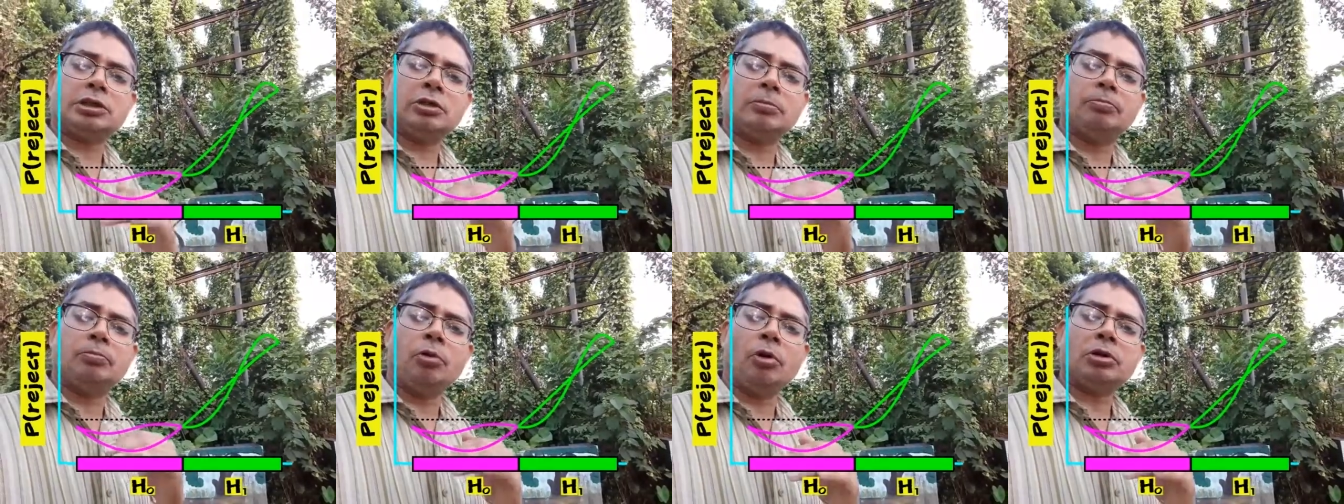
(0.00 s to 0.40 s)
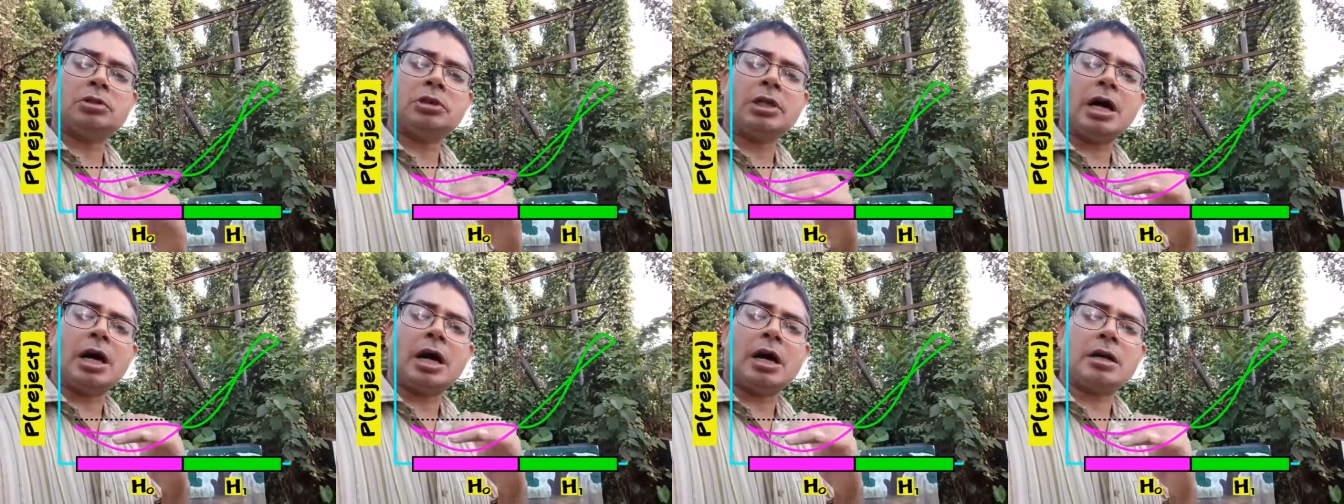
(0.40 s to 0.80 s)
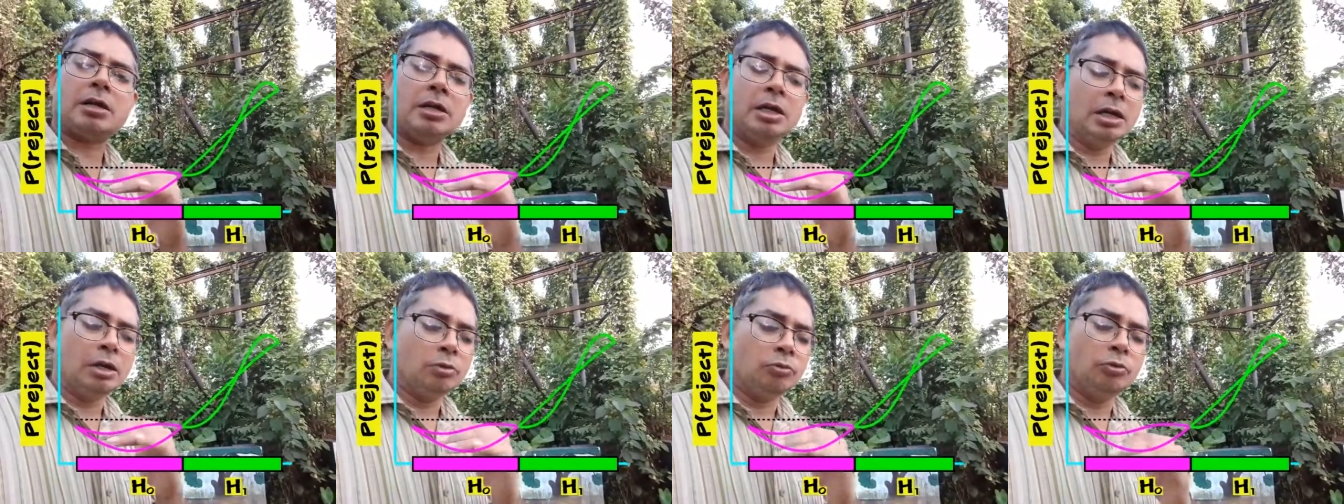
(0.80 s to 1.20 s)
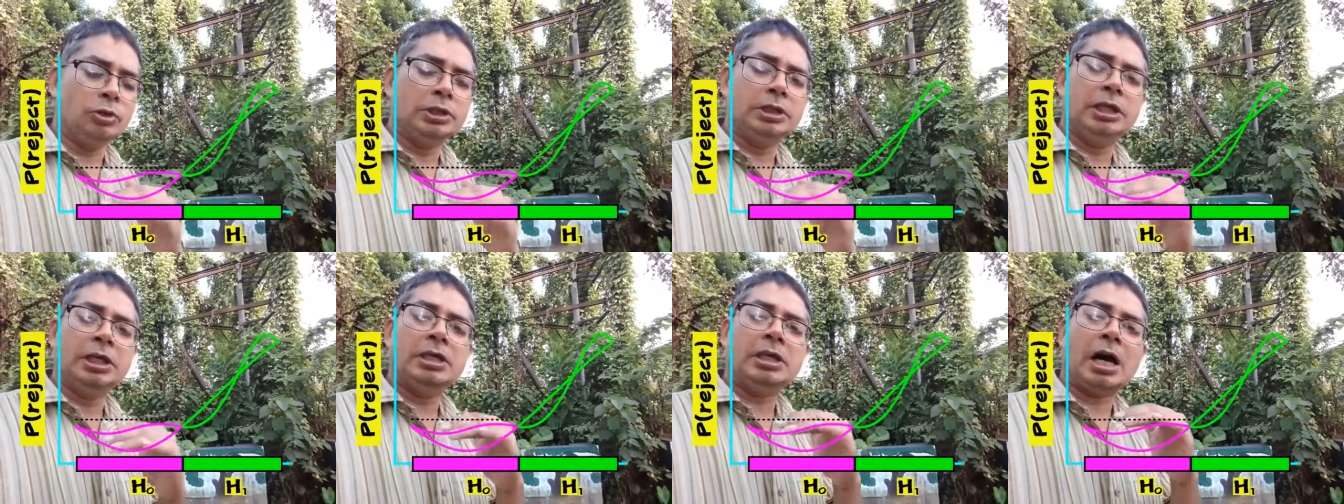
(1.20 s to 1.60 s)
so both are
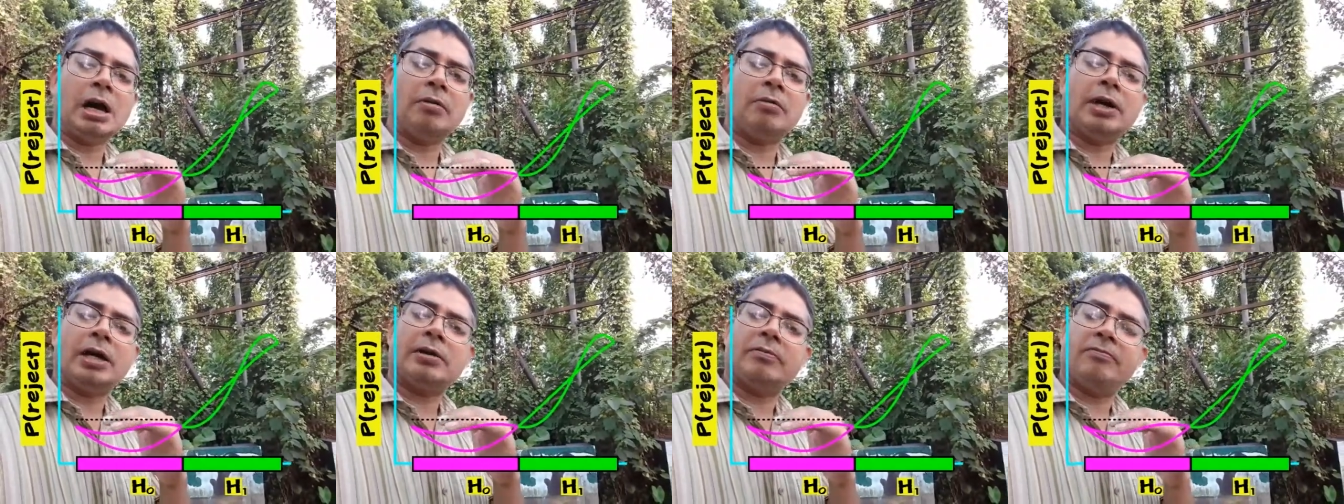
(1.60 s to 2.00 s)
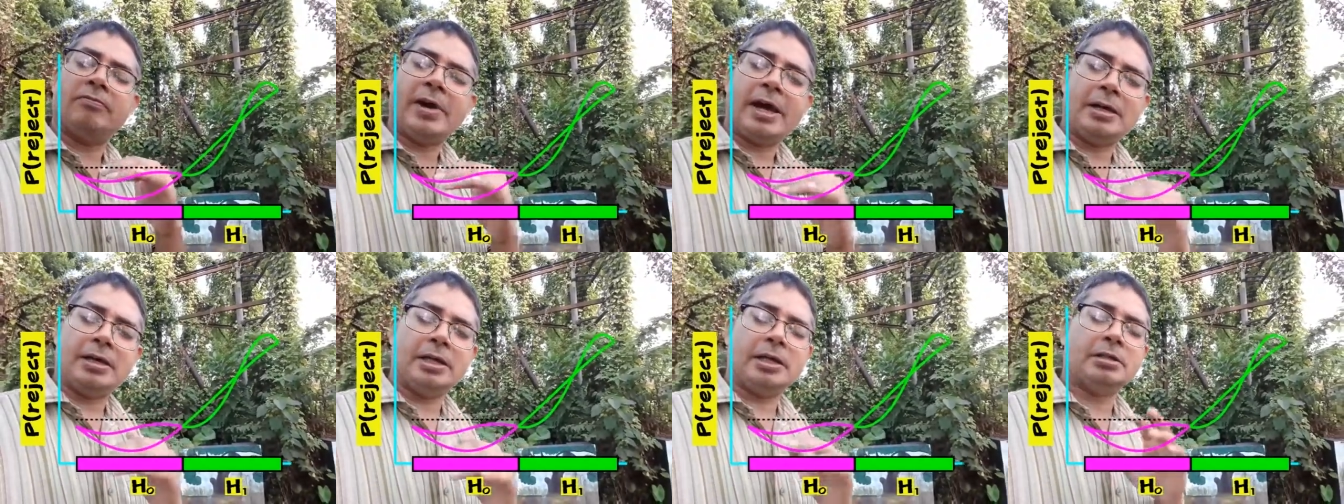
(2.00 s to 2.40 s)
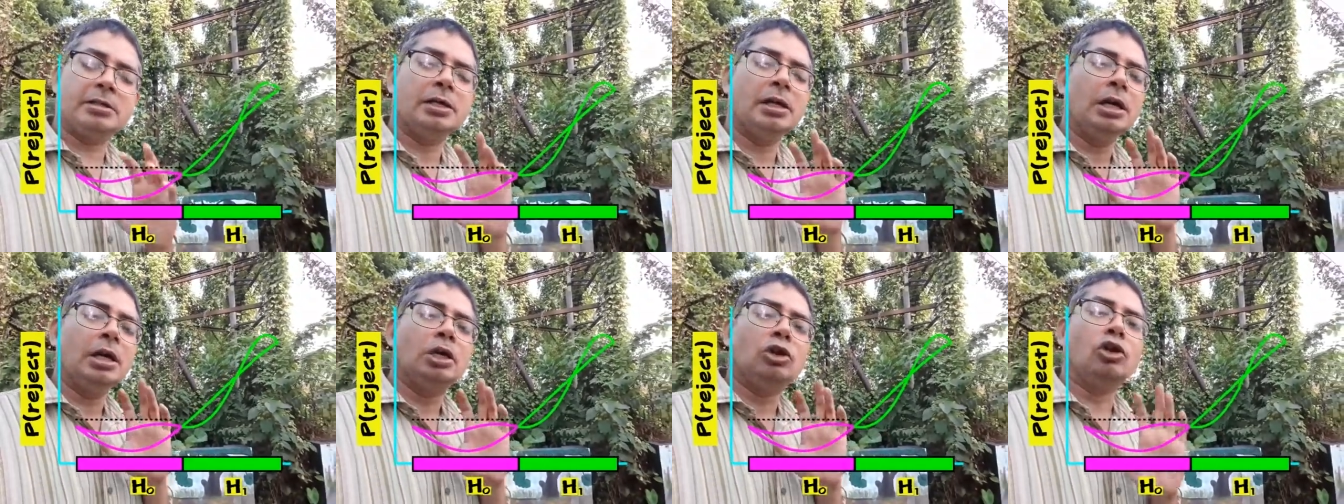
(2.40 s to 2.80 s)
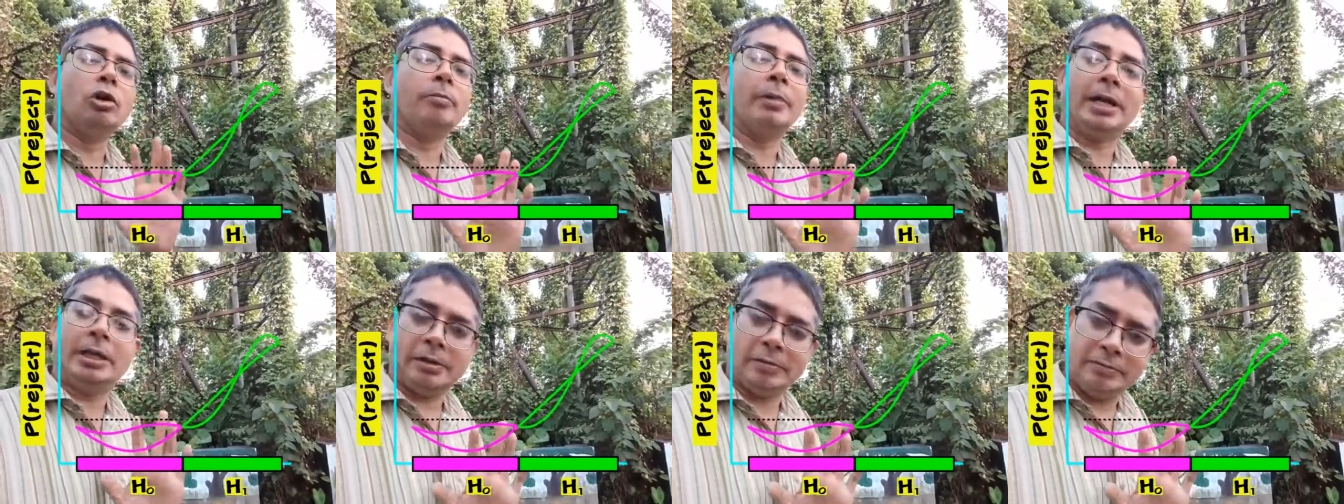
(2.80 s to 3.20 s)
within our valid
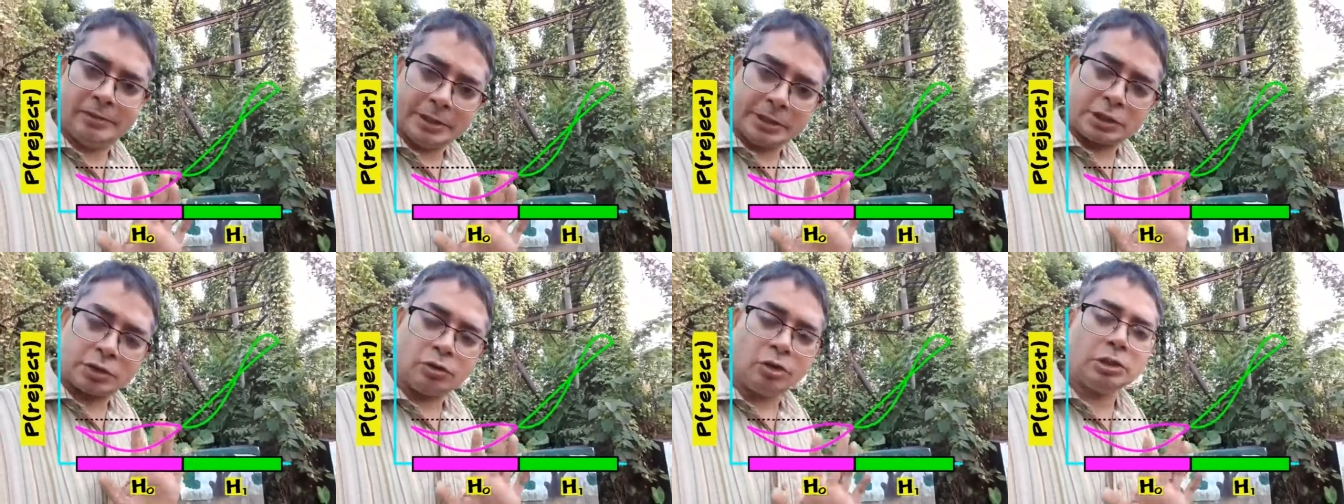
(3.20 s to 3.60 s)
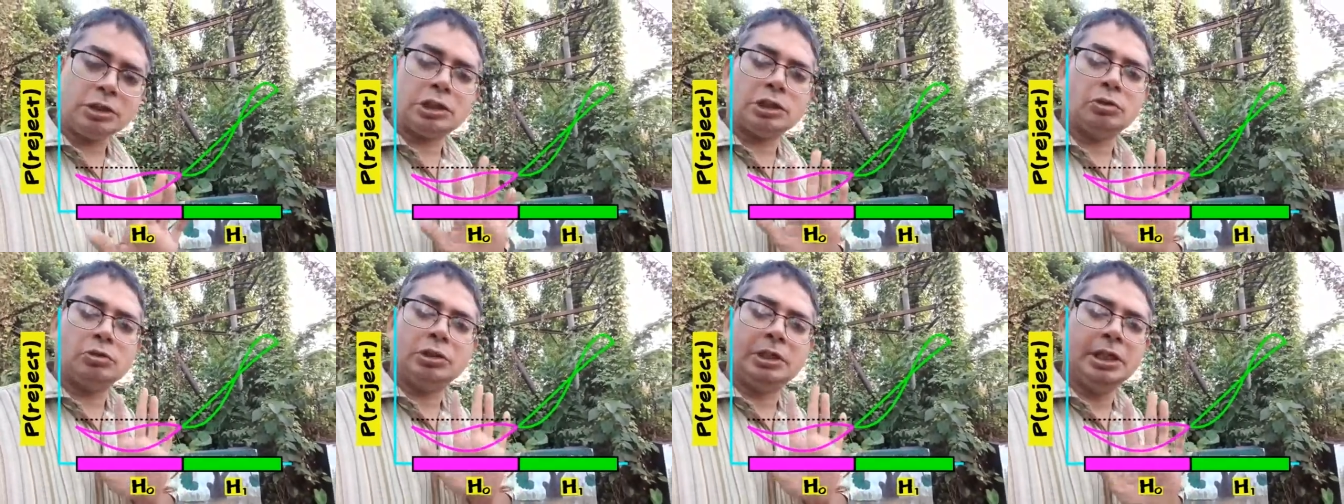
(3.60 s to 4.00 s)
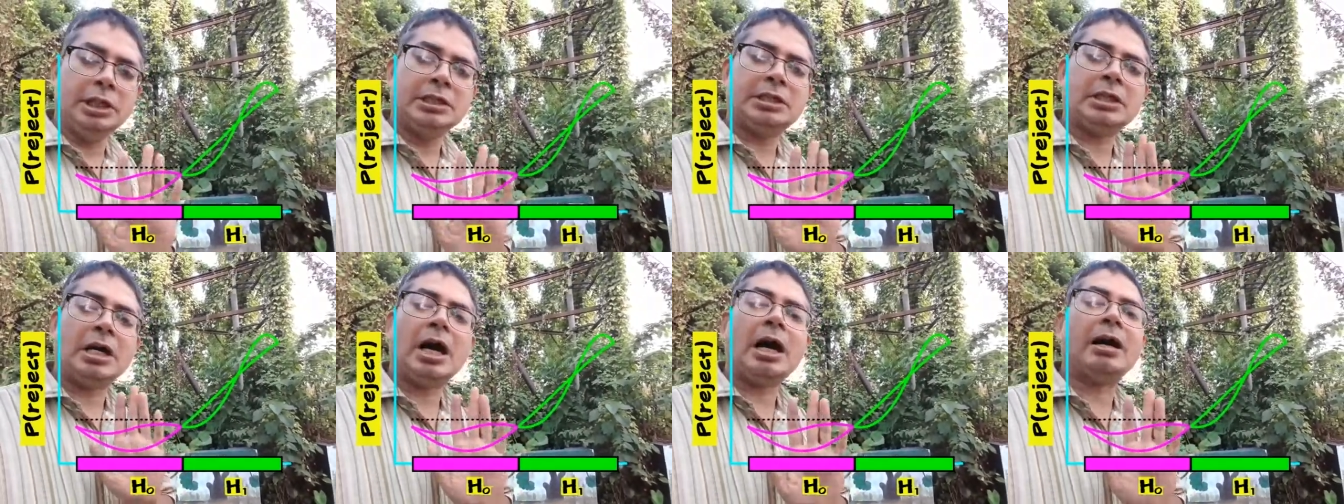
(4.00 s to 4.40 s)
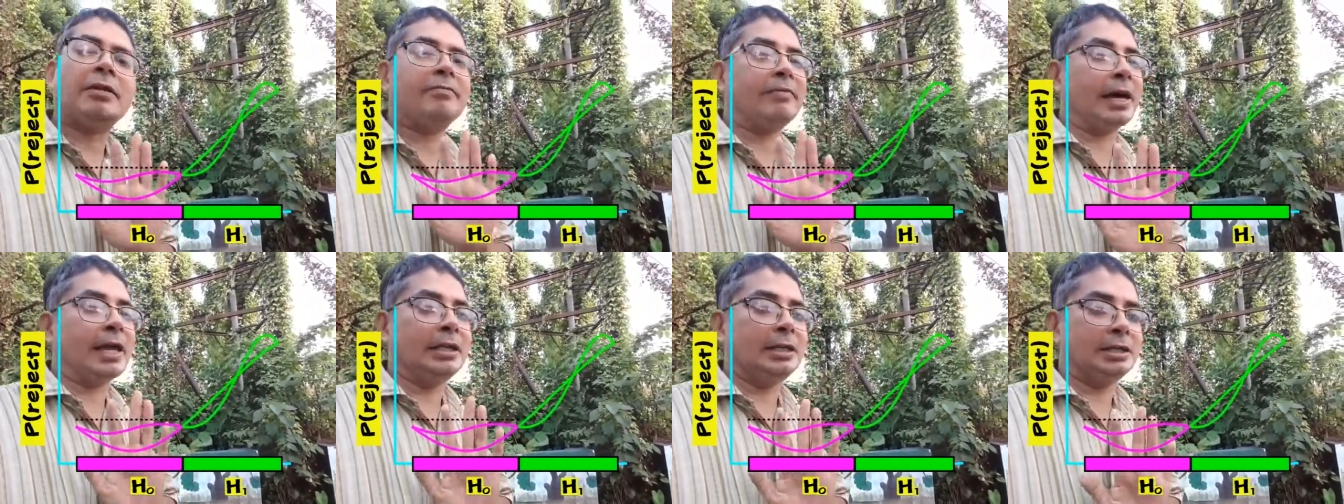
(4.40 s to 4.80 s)
domain of discourse. So these are
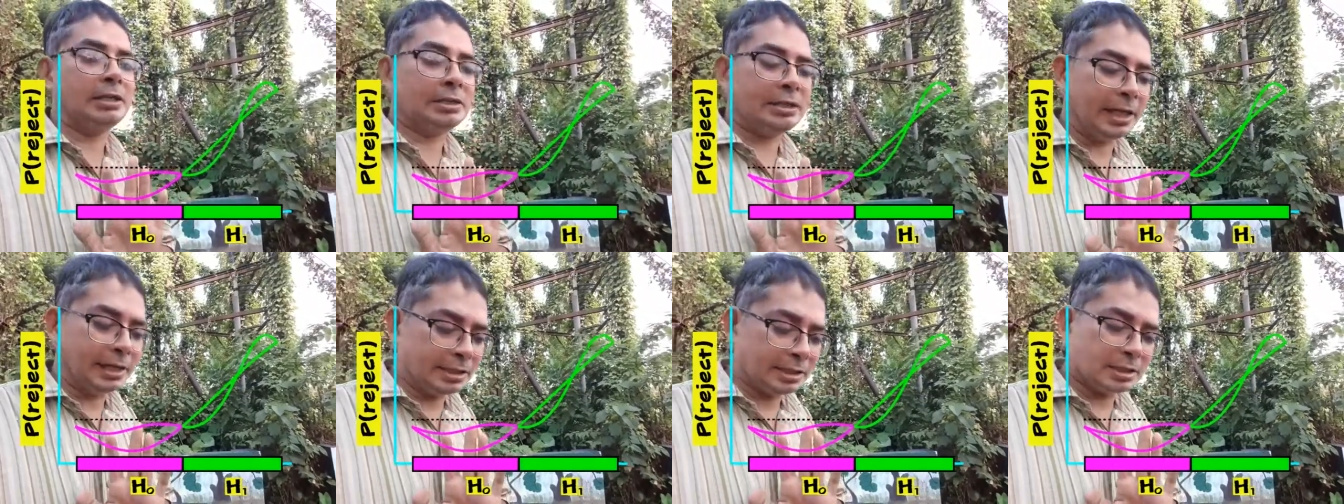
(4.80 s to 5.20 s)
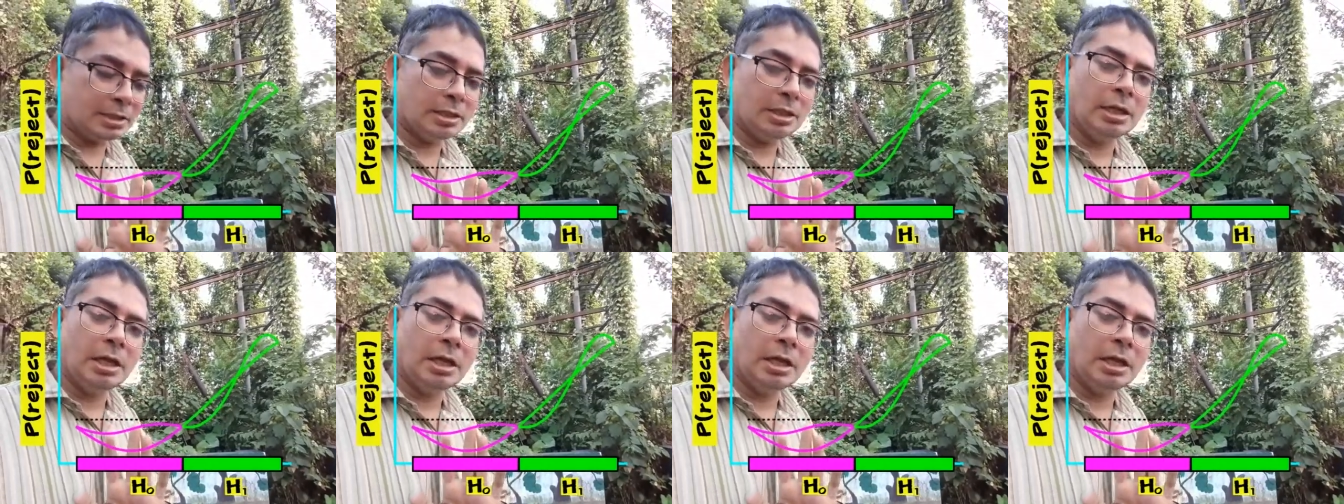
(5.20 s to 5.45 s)
valid tests.